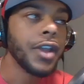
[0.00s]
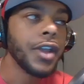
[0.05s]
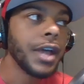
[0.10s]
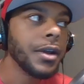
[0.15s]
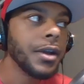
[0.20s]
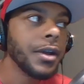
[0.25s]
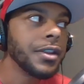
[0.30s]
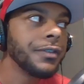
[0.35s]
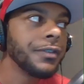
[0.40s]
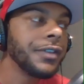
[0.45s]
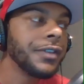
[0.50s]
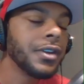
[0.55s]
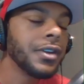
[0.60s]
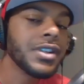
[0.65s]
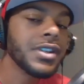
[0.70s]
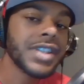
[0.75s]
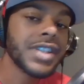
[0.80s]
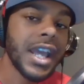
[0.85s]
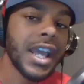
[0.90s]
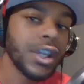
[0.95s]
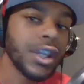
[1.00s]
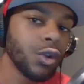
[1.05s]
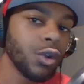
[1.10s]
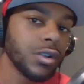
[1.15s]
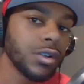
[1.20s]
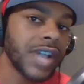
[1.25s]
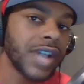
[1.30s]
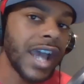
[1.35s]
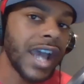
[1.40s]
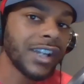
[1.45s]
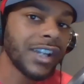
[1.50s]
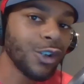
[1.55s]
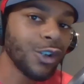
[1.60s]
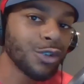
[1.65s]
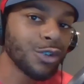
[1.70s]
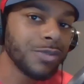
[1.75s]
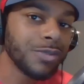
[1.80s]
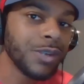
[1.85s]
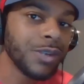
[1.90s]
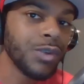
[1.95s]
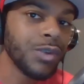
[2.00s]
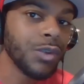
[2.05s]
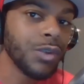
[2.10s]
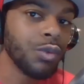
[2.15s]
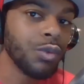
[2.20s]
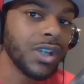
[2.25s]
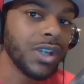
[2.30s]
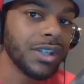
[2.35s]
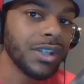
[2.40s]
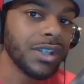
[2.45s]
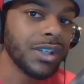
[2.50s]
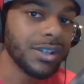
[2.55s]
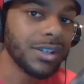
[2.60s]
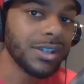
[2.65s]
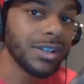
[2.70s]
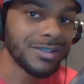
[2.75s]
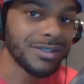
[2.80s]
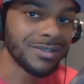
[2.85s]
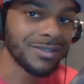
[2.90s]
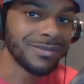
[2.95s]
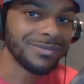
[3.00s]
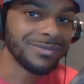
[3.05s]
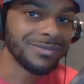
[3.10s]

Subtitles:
The fear is that you'll diagnose me with weakness.